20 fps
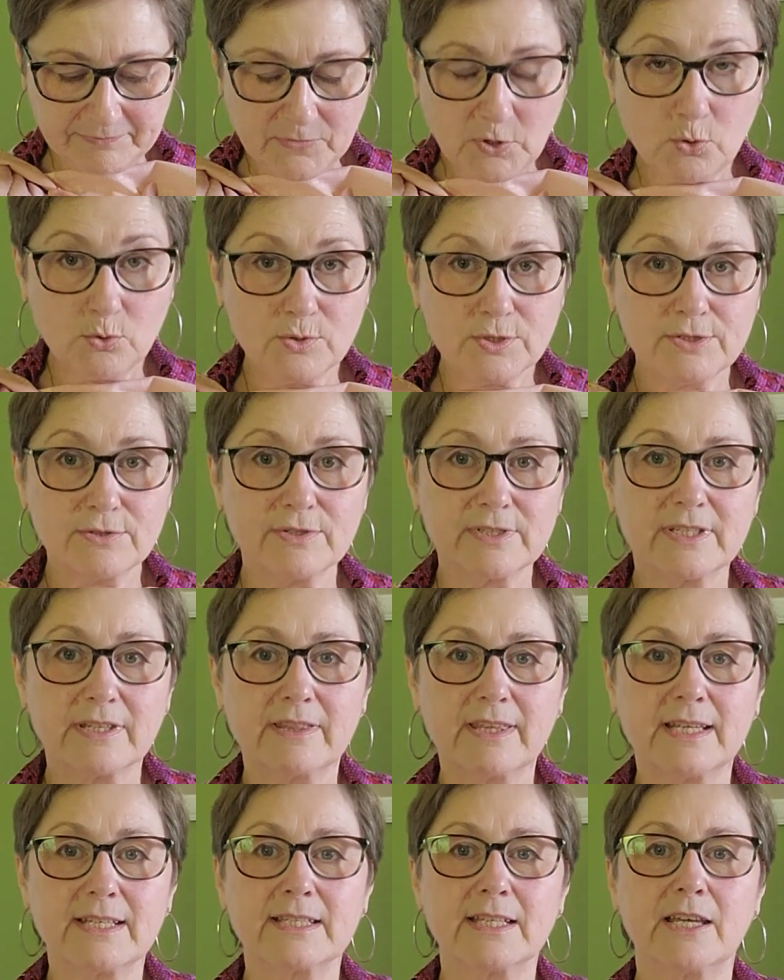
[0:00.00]
All sorts of
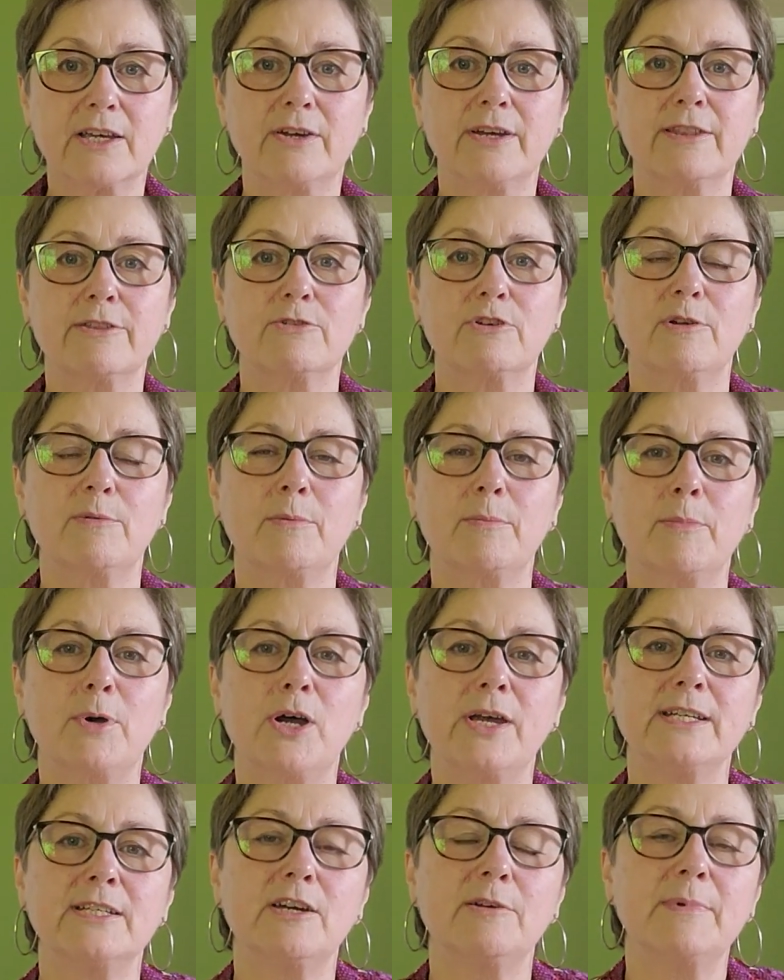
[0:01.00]
things are going through my
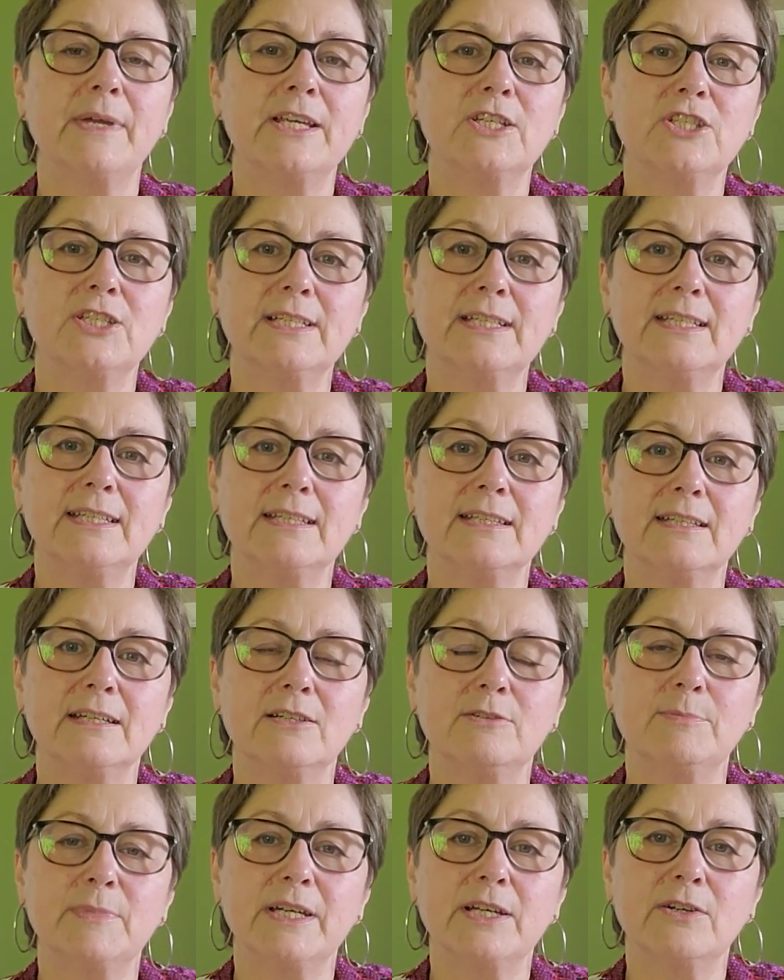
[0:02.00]
mind. I'm actually,
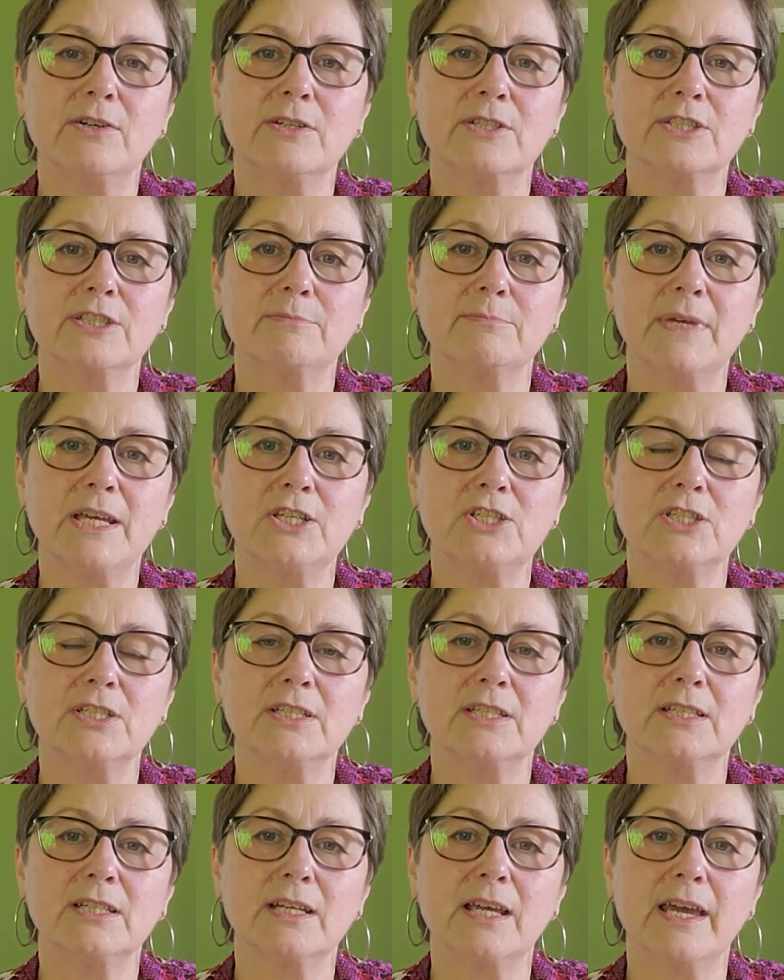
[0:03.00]
oh my gosh,
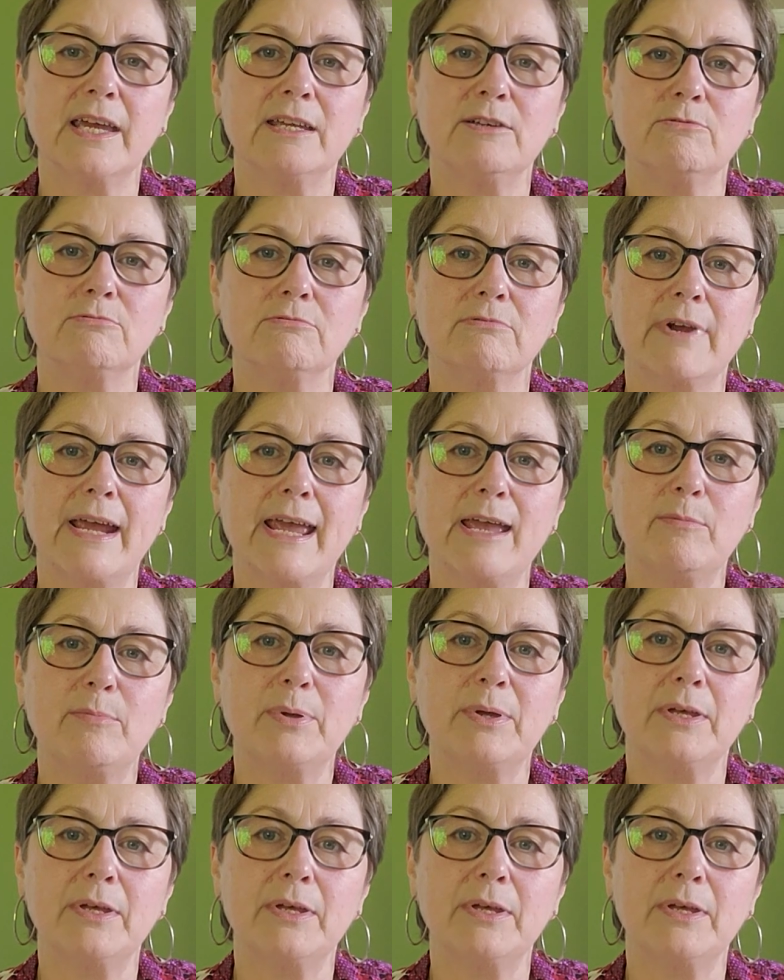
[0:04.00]
imagine a wrap